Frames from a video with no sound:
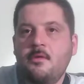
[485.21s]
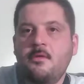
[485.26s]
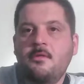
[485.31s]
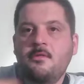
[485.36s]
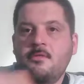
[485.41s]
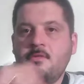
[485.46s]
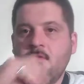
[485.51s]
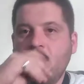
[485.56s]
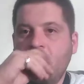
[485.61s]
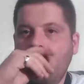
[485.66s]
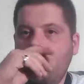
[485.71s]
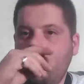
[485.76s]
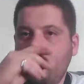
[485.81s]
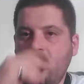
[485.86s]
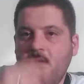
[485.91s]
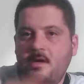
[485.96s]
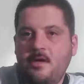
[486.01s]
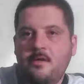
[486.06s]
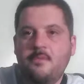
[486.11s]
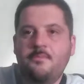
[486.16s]
So
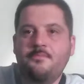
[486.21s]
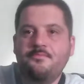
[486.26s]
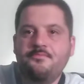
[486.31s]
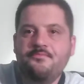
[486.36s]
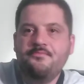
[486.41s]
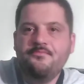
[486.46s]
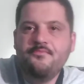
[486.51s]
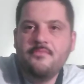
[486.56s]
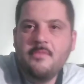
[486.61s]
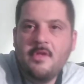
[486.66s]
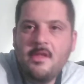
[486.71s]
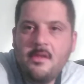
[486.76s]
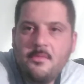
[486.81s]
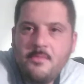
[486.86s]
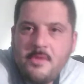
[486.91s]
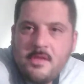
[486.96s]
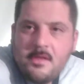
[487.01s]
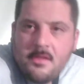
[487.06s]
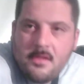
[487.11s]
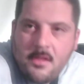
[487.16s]
let
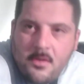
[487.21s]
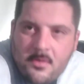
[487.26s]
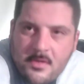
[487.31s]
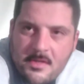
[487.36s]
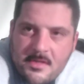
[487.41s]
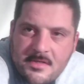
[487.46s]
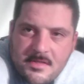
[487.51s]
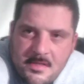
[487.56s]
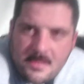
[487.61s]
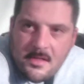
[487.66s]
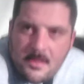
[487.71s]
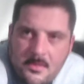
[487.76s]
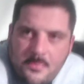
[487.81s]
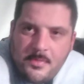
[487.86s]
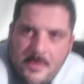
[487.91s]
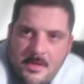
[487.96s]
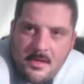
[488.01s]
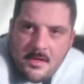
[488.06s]
me lower this a little bit